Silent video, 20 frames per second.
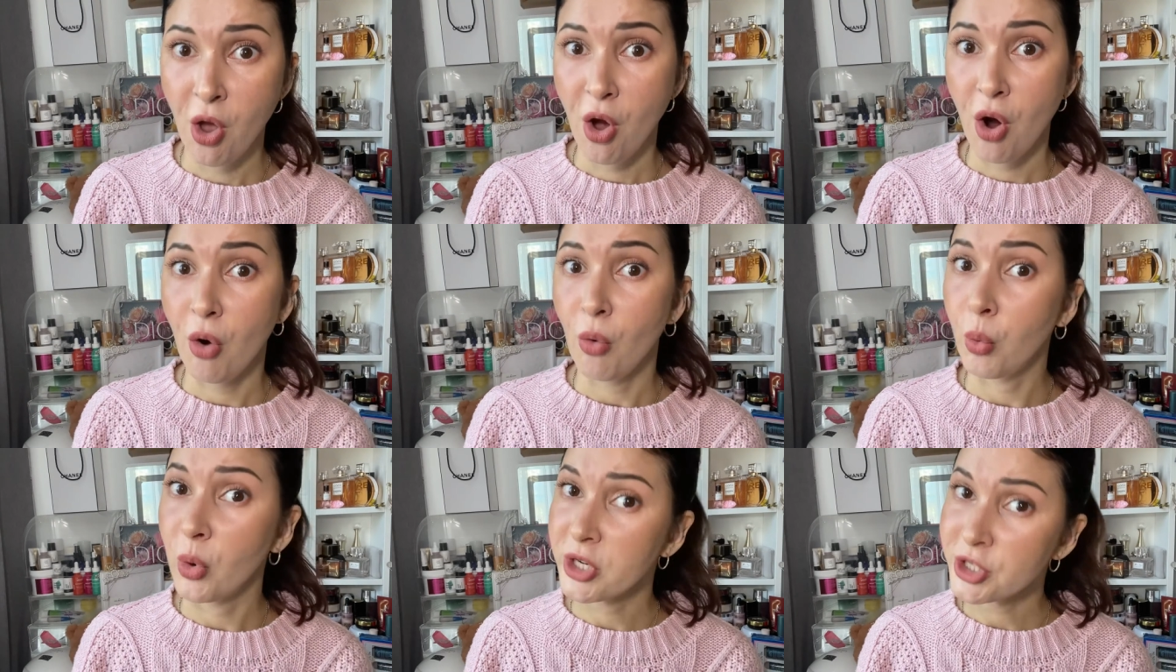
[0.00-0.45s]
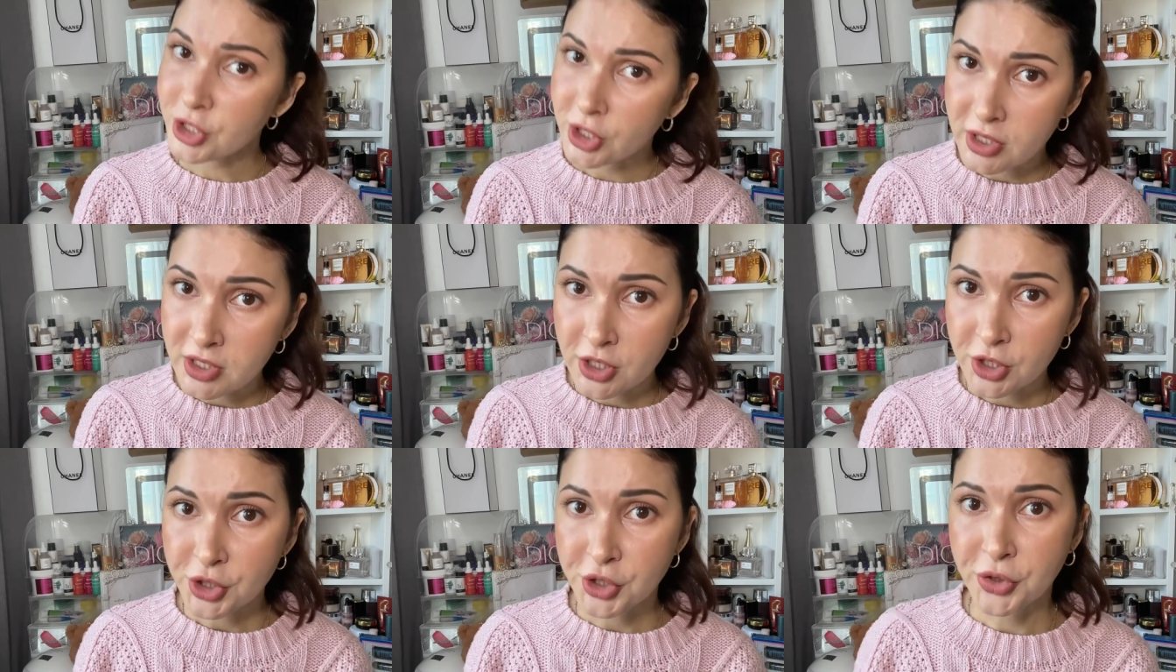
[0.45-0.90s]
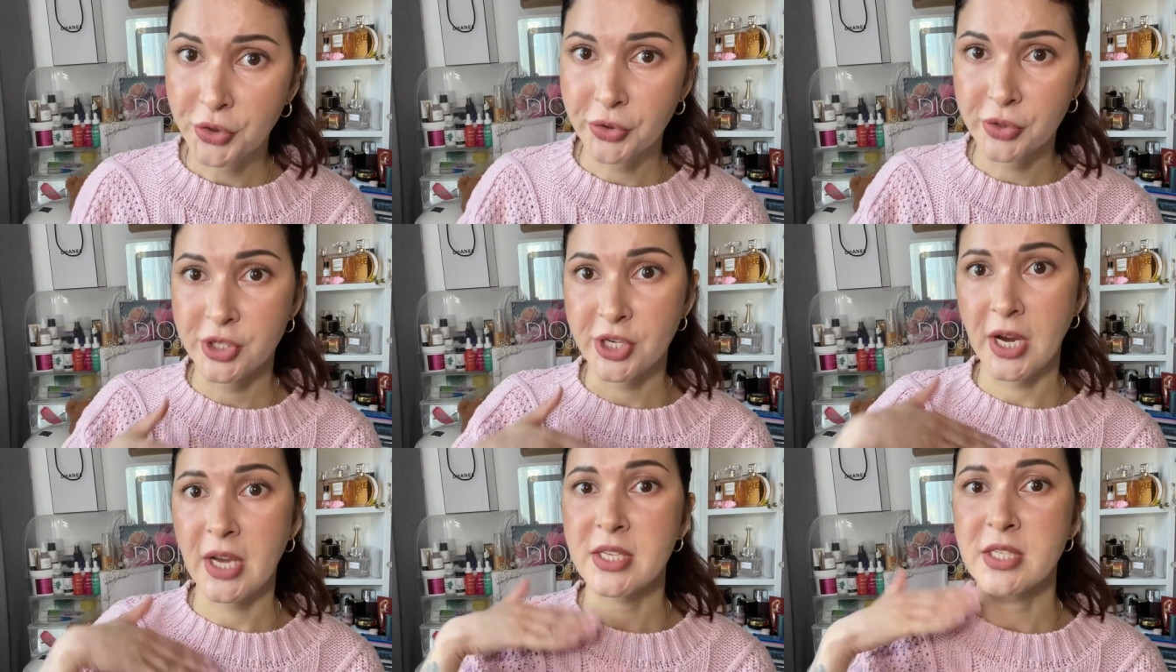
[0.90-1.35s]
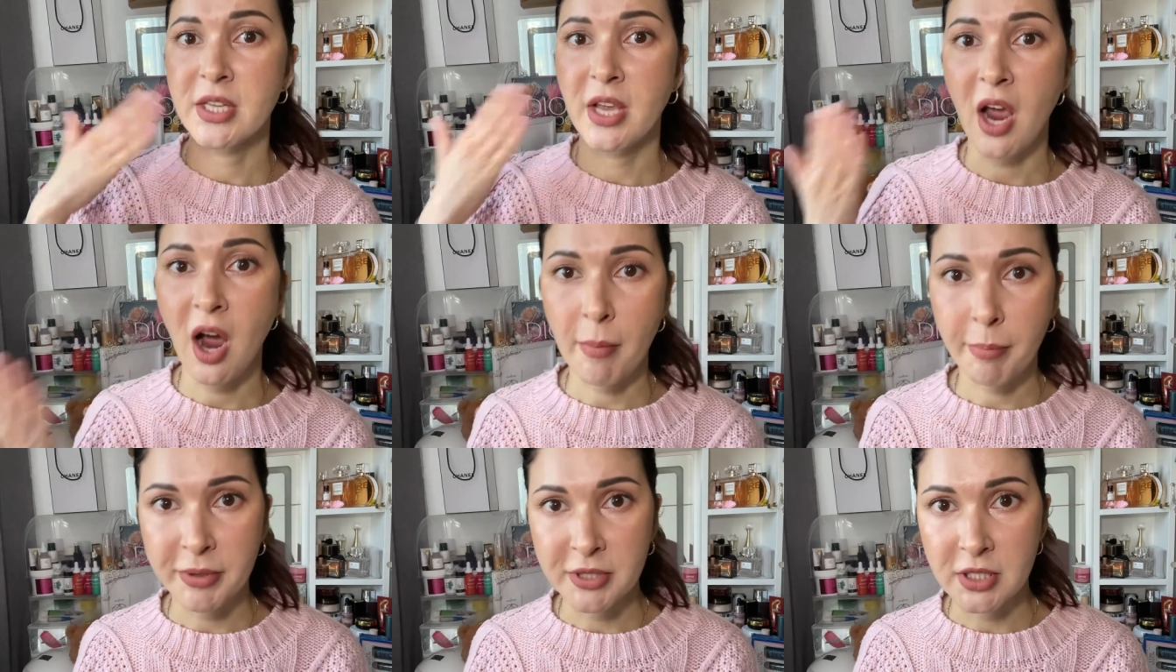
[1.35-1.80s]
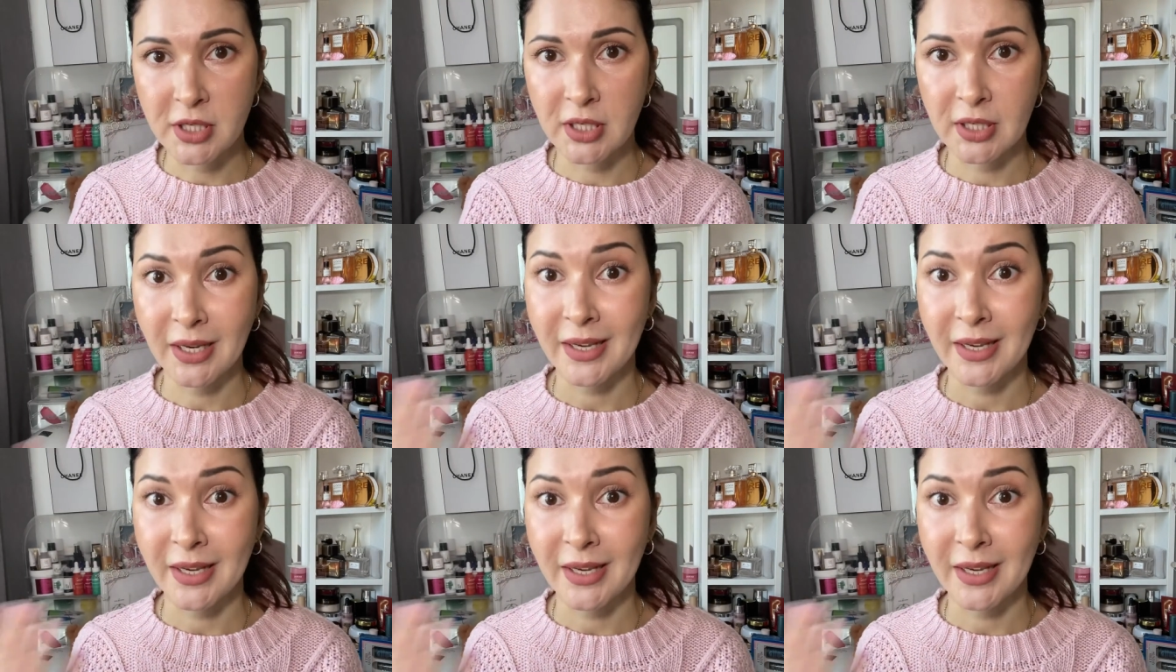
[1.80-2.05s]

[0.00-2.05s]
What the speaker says: which isn't true, just the opposite.